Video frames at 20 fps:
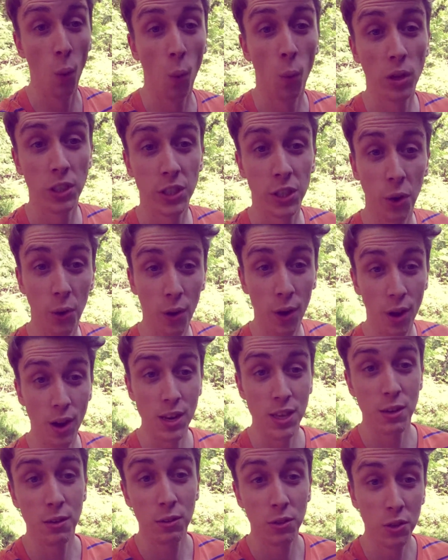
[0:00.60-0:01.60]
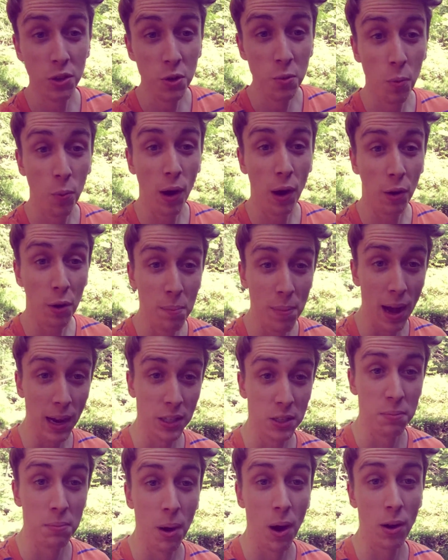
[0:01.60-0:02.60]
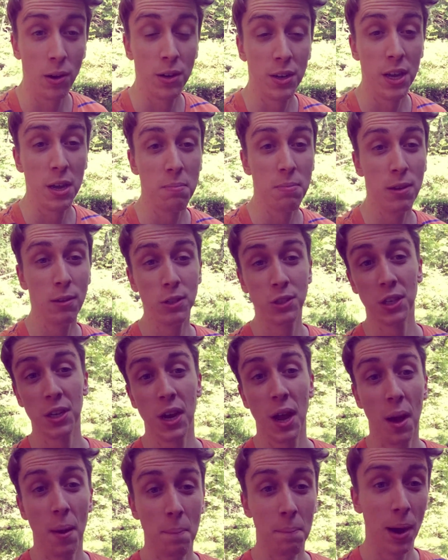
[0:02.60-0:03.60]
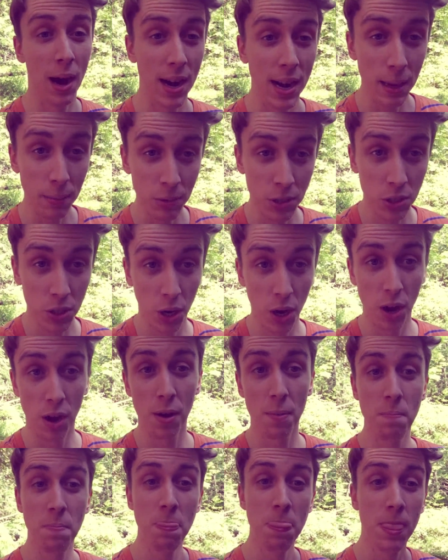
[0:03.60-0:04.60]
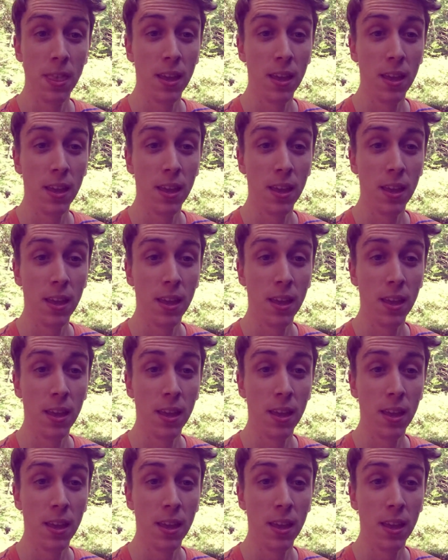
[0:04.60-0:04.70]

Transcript: What's going on YouTube? Welcome back to Modern Day Musing. My name's Tom.